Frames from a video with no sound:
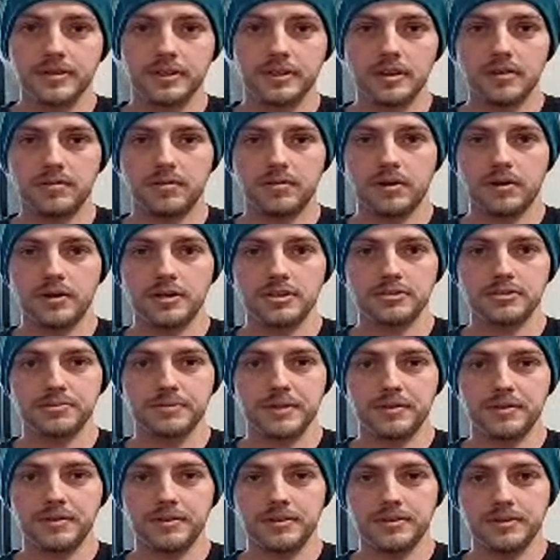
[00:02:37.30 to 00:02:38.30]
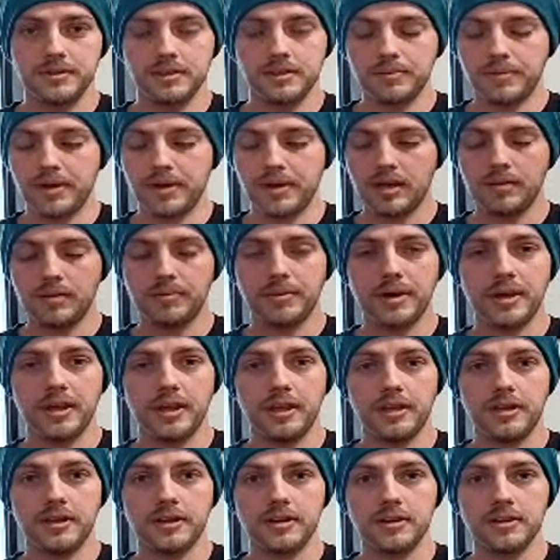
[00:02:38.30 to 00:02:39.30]
across the back of my
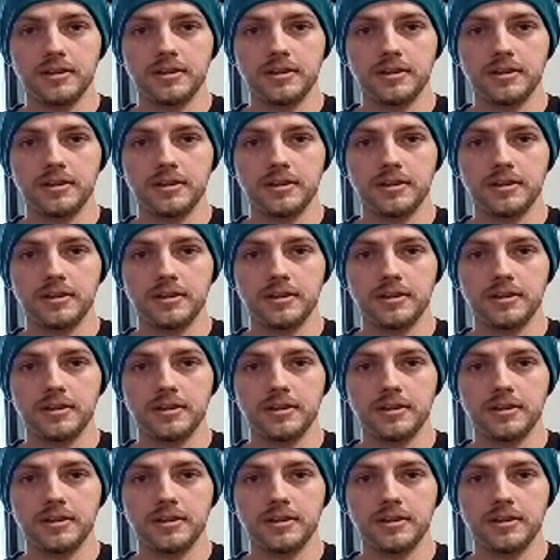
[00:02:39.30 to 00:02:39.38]
hand,